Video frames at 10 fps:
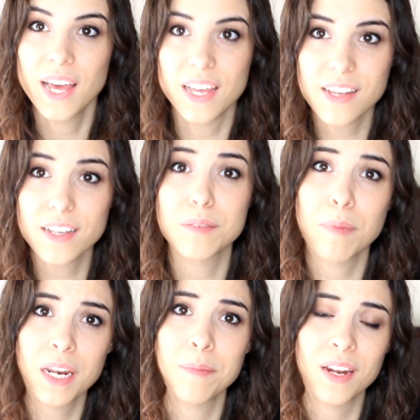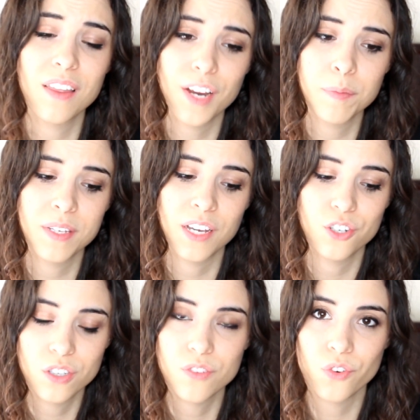It takes many therapy
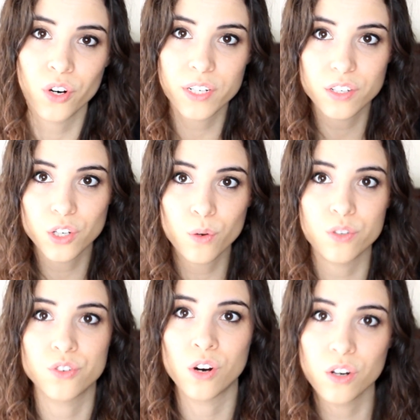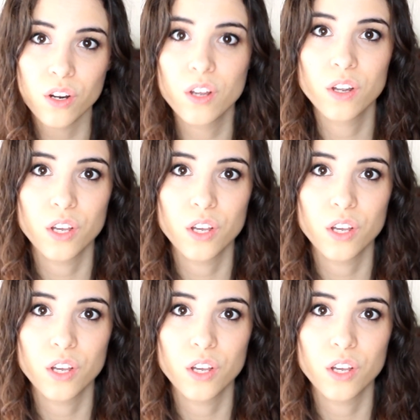sessions for you to start,